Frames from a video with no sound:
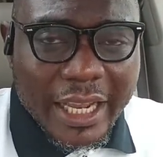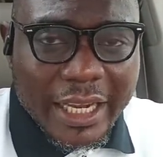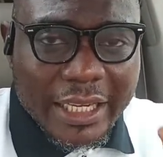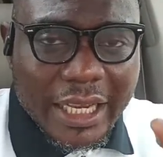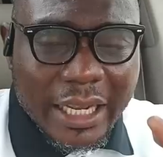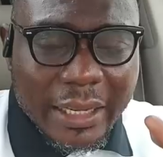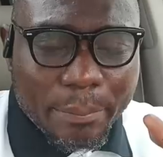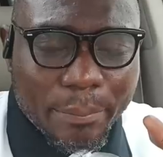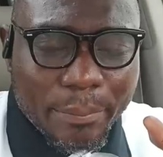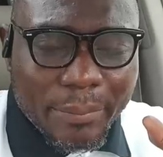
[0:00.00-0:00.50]

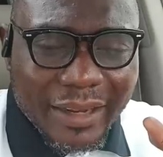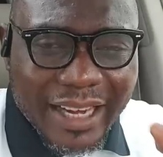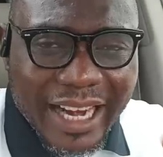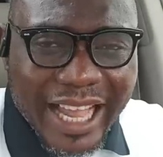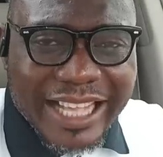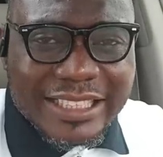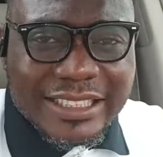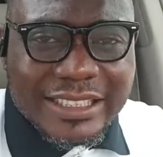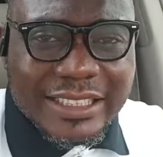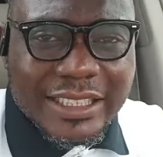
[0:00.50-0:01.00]
in the
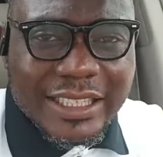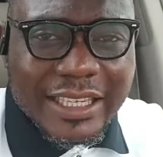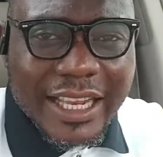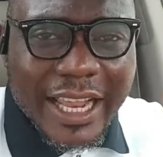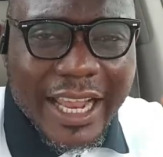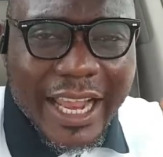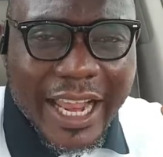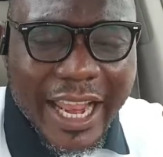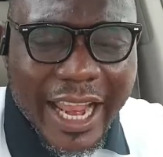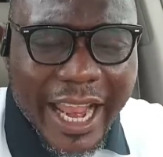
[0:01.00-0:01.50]
last
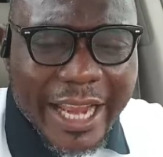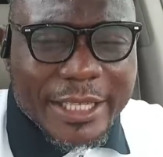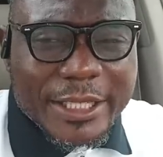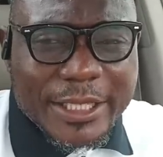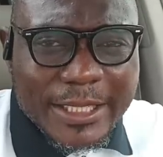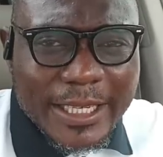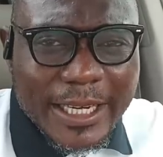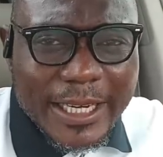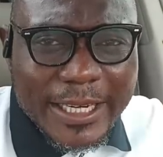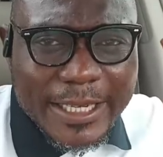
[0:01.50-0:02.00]

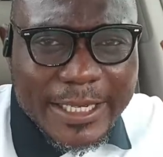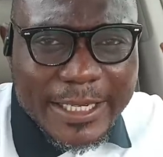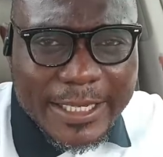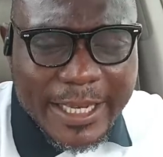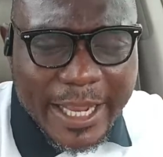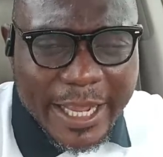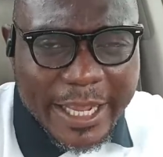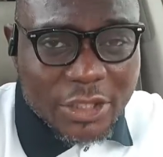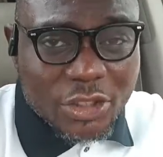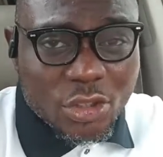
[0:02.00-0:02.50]
8
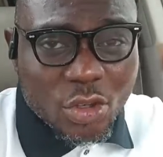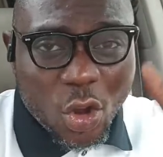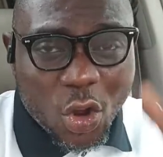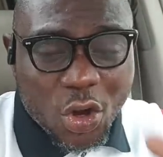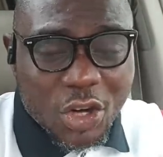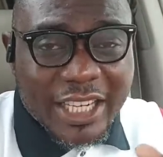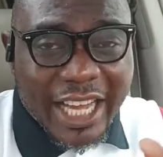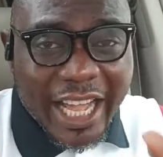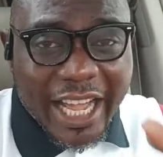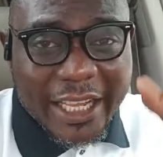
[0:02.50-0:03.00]
years
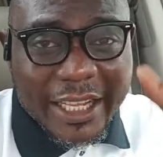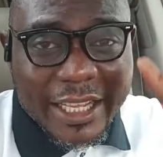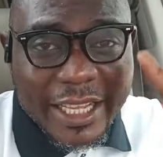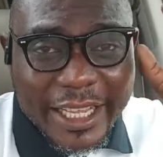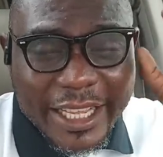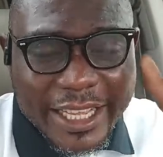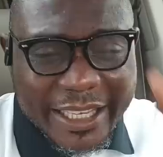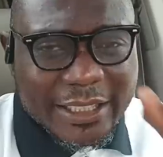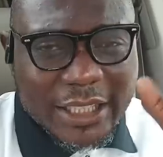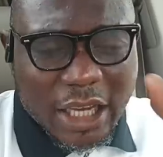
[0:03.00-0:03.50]
under
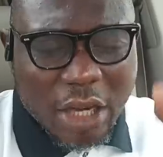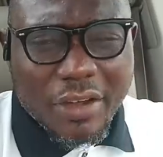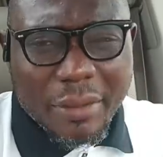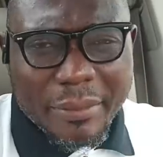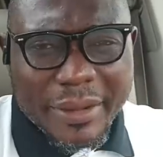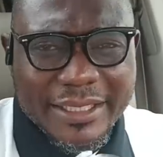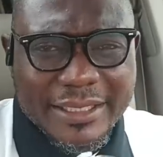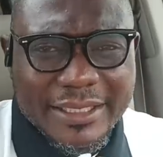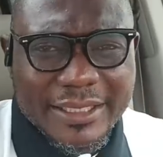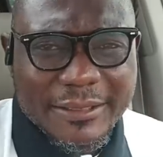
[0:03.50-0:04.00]
his
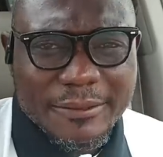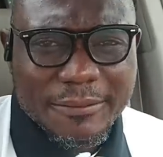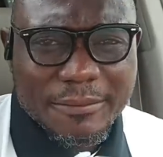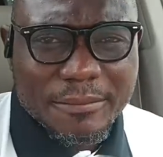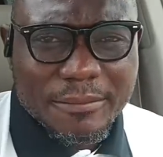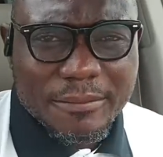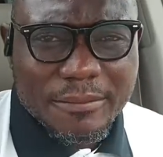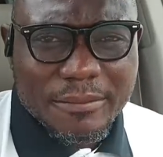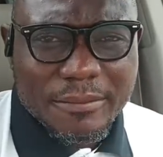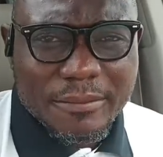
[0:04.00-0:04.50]
government.
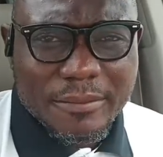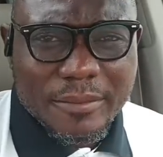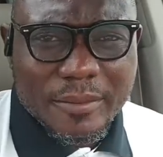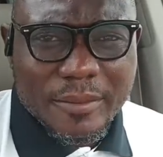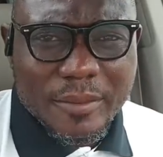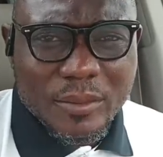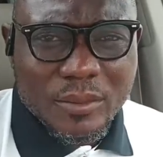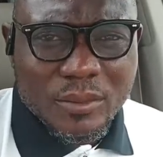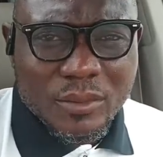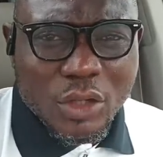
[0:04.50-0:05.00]

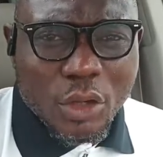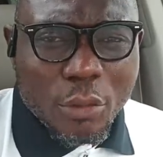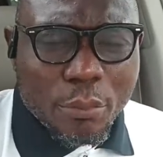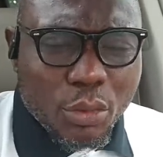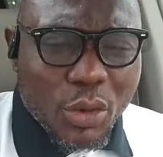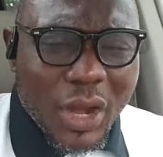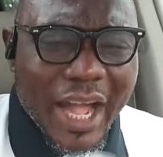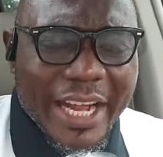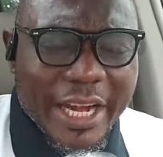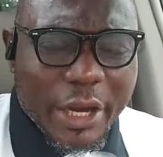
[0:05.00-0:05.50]

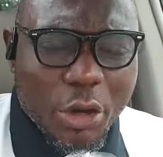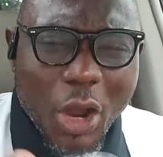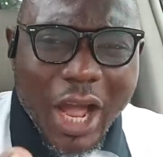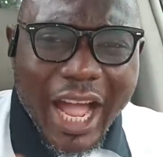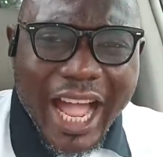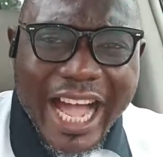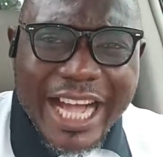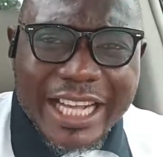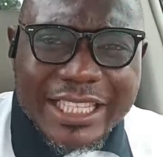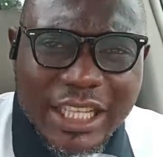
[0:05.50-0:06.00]
Buhari, you
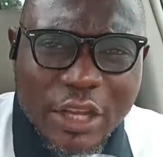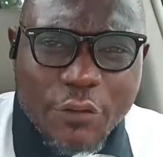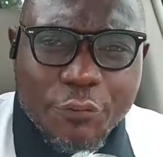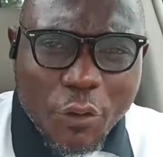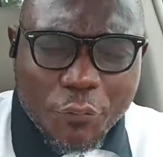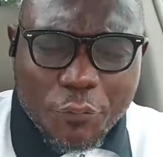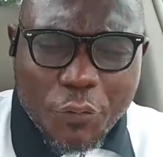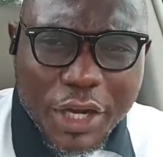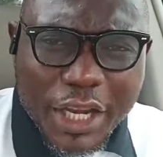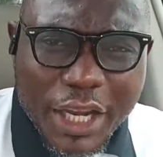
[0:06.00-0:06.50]
are asking
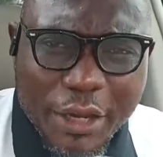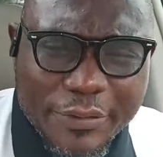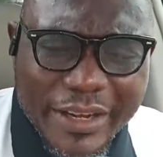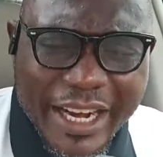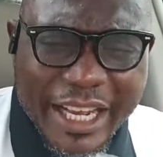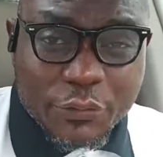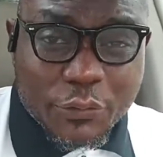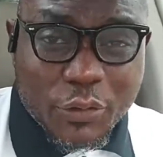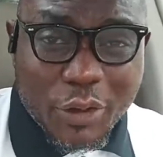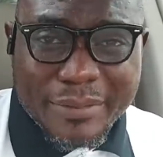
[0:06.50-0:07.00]
for
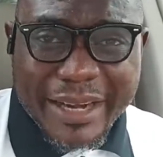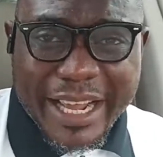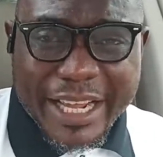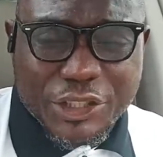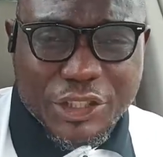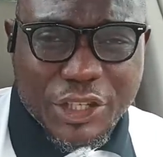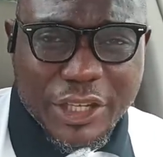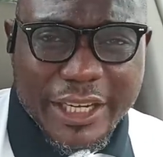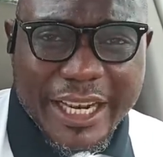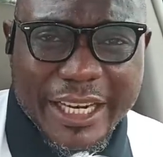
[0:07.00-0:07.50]
forgiveness from
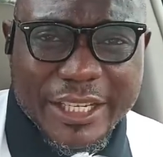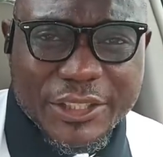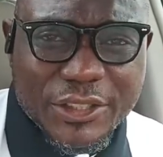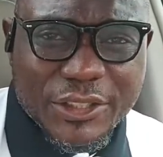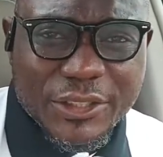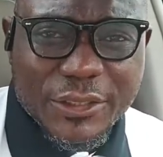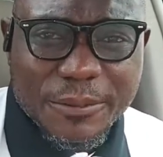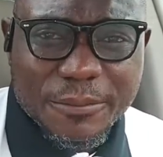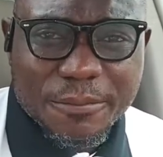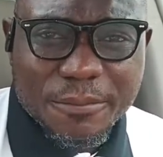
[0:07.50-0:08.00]

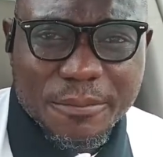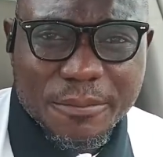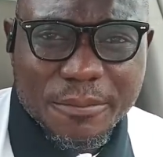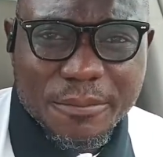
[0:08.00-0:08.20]
Nigerians.